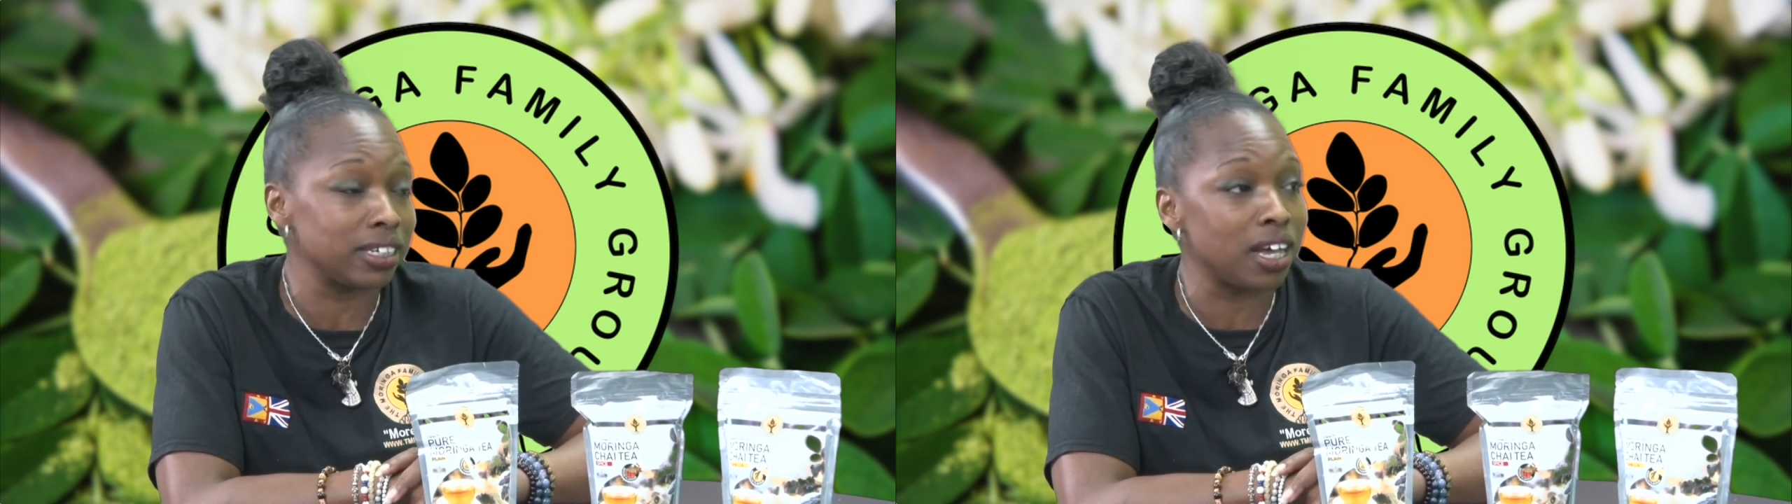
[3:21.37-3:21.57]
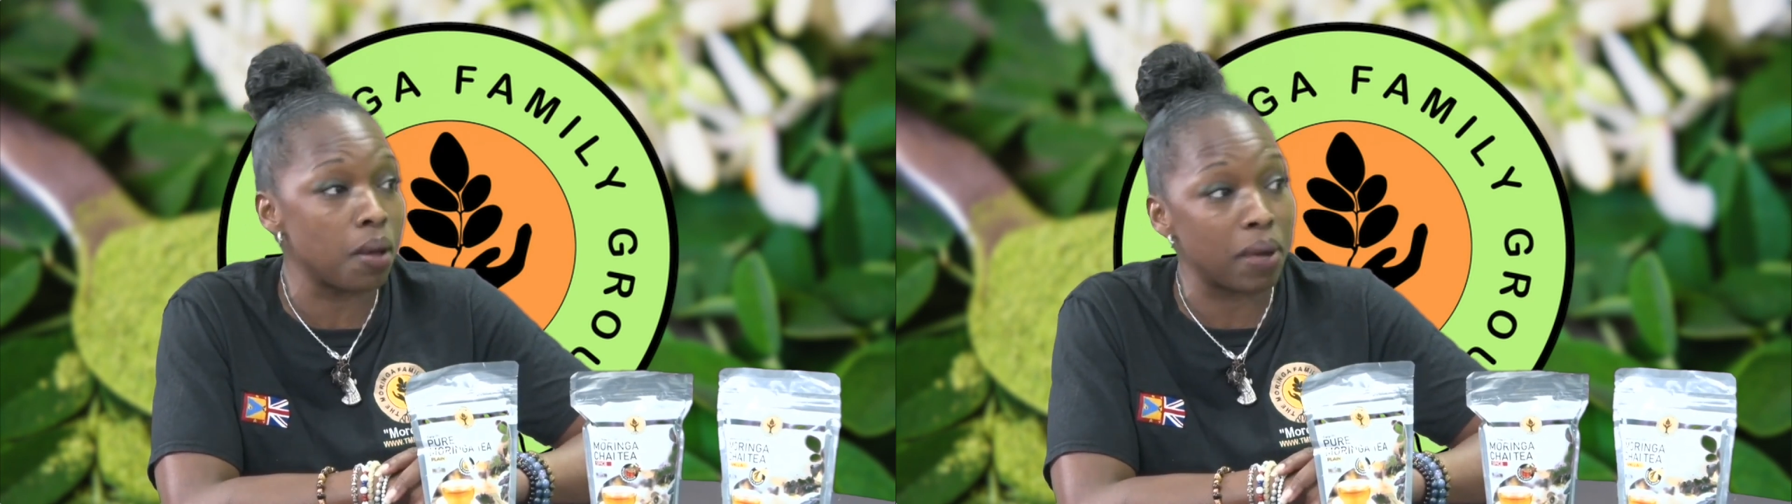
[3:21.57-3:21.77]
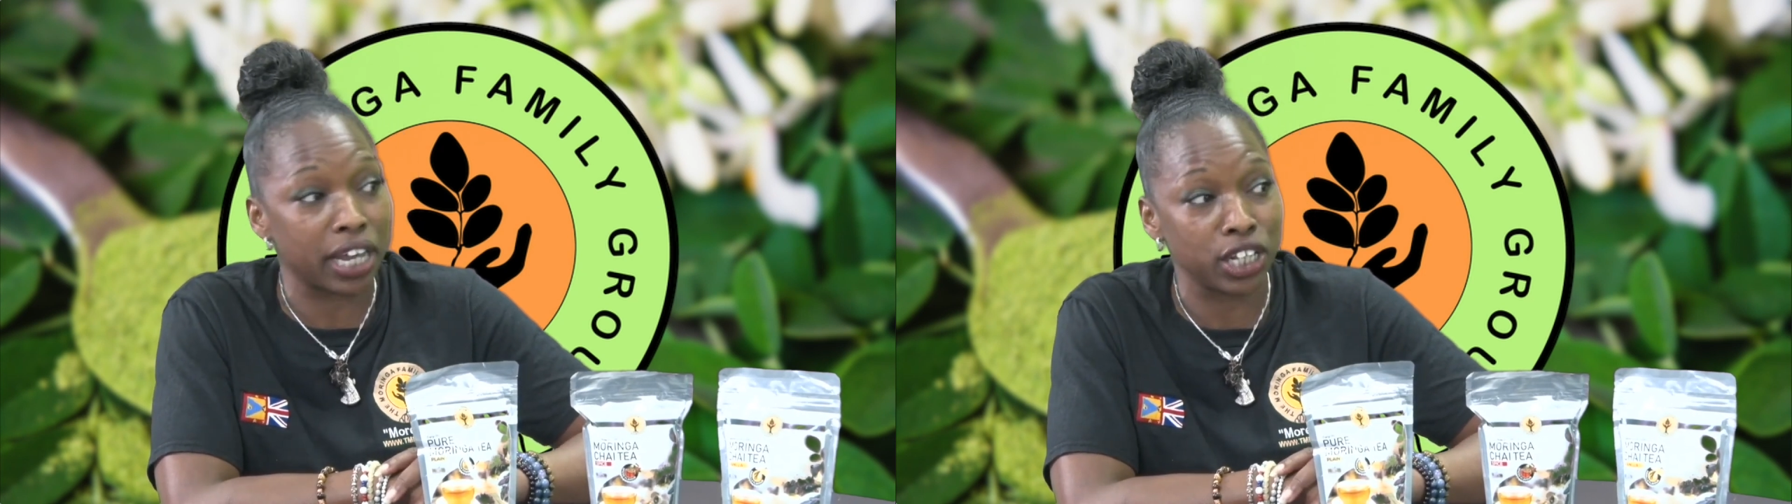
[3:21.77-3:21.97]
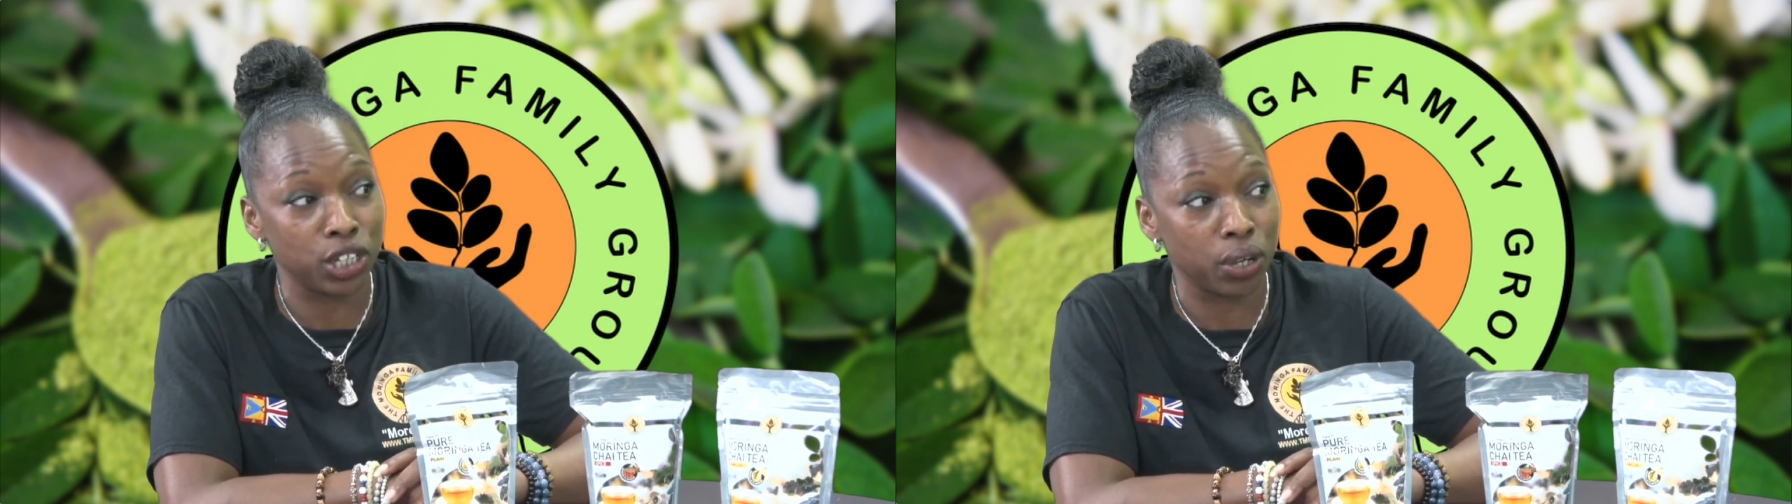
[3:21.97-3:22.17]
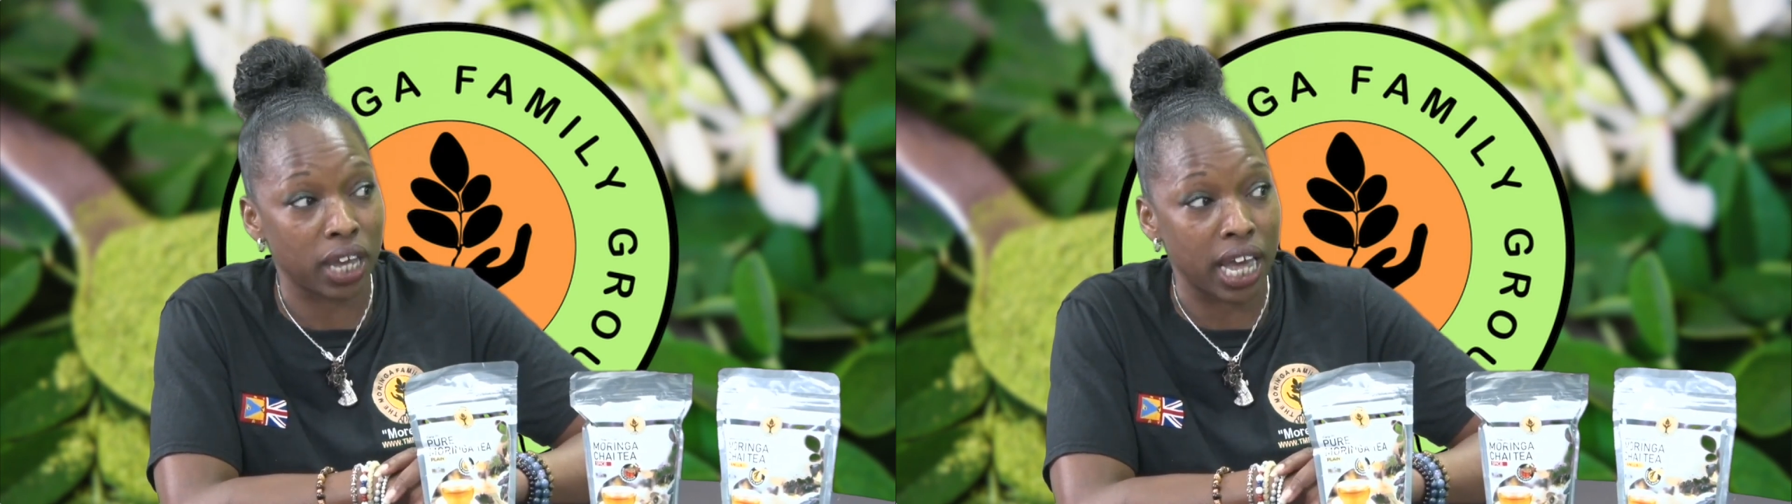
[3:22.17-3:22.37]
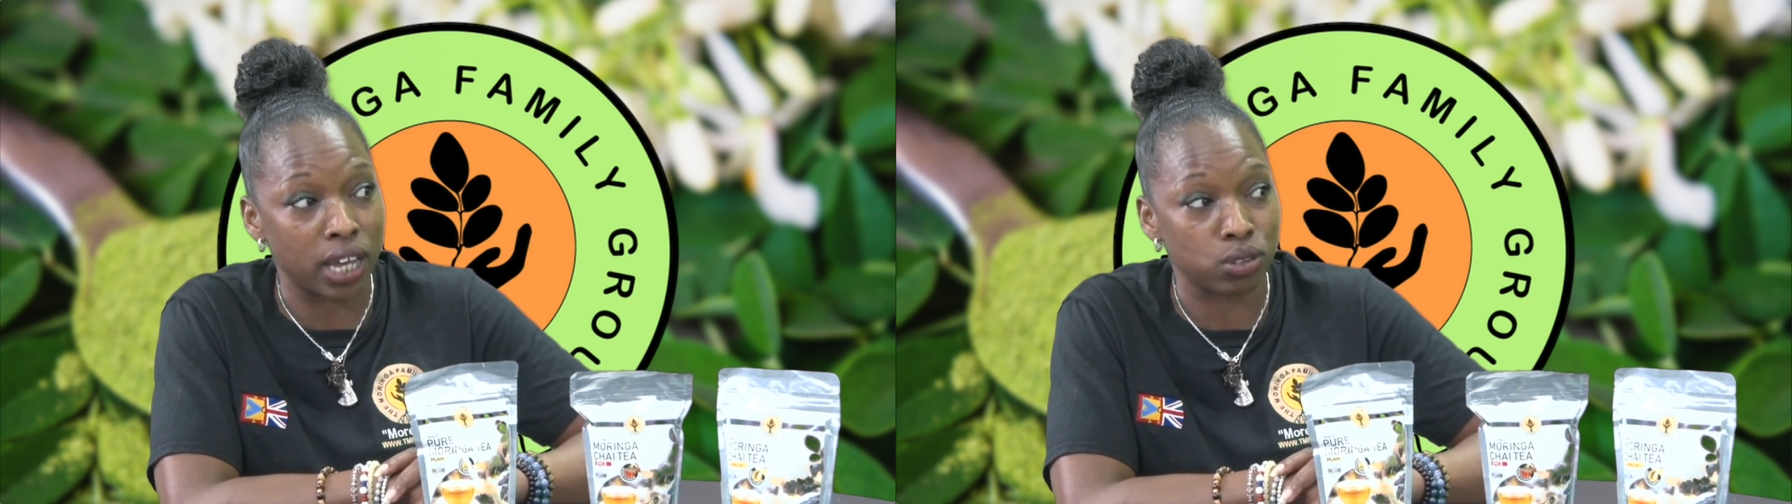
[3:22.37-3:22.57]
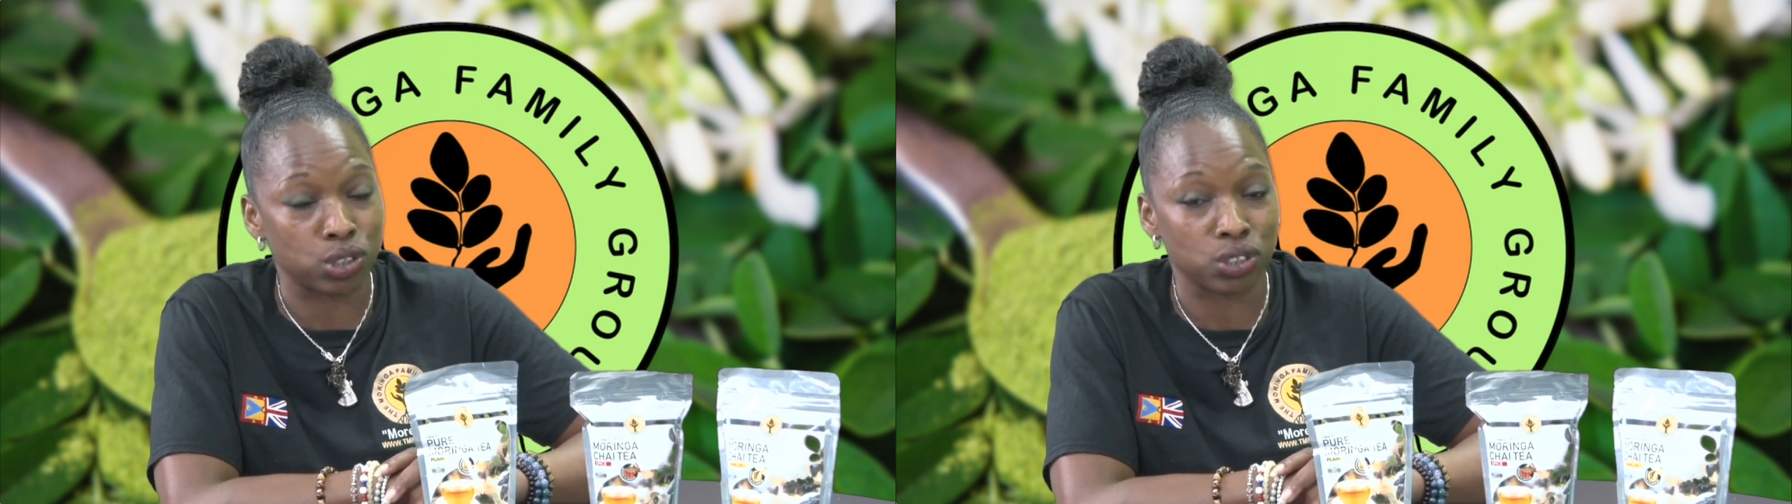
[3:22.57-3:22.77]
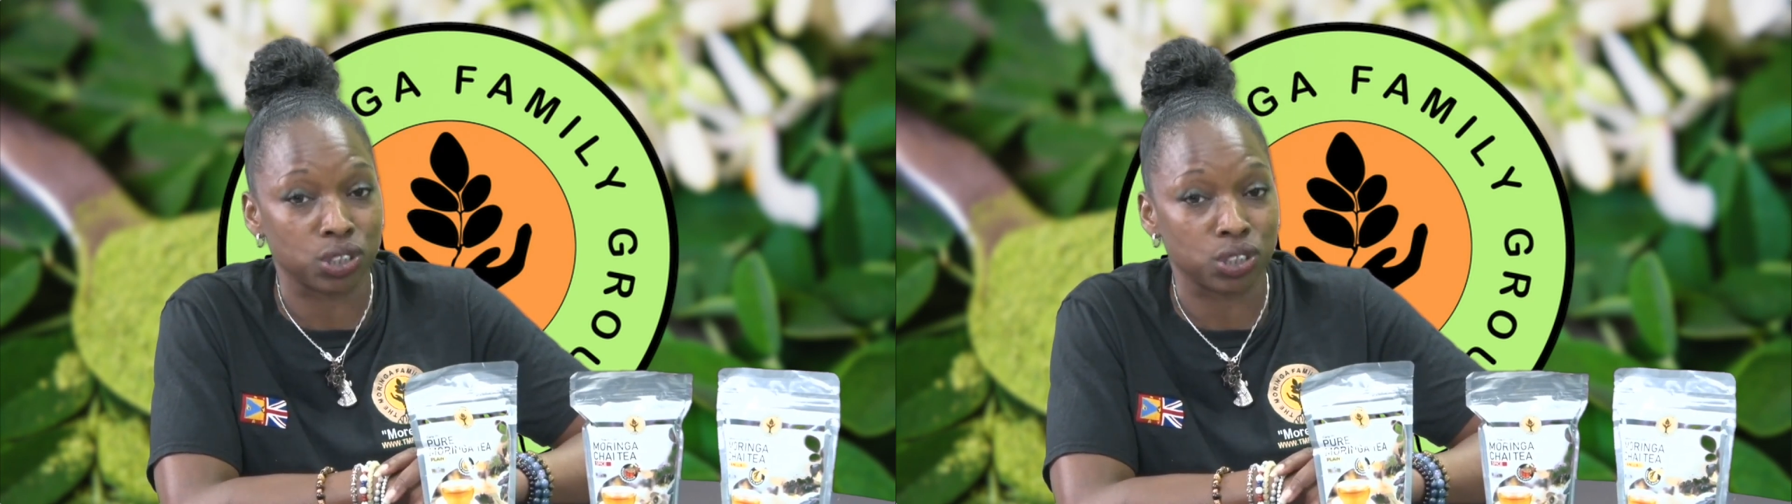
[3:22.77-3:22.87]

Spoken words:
back in the UK called Dr.